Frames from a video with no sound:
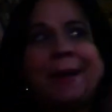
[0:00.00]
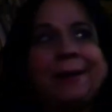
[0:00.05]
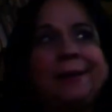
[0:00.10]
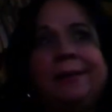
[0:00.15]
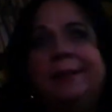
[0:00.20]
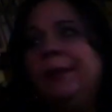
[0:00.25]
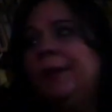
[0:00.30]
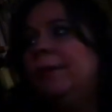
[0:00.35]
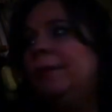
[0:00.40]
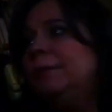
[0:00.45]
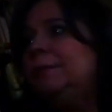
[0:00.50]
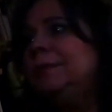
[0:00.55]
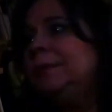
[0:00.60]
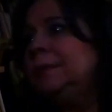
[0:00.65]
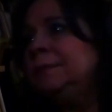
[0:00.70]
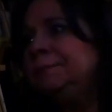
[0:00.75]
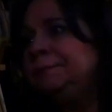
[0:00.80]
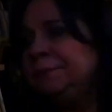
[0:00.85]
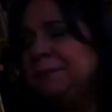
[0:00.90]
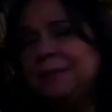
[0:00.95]
I don't know,
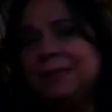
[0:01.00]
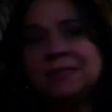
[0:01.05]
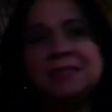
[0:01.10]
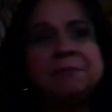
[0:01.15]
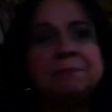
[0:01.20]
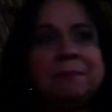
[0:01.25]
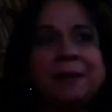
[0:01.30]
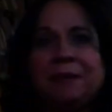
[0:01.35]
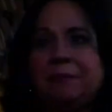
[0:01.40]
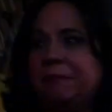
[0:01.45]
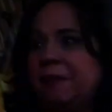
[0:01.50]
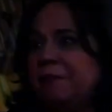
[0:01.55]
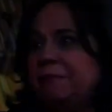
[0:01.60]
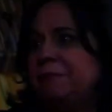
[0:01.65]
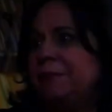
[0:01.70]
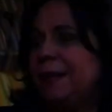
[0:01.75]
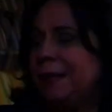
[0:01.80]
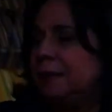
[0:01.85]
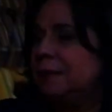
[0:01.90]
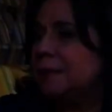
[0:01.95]
let's invite
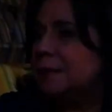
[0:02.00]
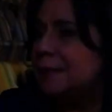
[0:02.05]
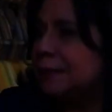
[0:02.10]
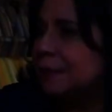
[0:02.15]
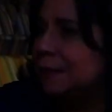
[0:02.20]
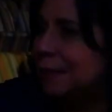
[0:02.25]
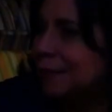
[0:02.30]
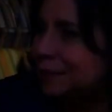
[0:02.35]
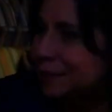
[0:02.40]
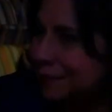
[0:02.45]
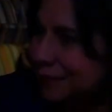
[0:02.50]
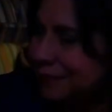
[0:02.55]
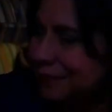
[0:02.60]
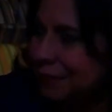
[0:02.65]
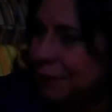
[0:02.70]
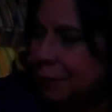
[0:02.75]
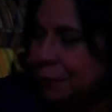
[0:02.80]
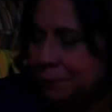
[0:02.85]
five friends and let's, you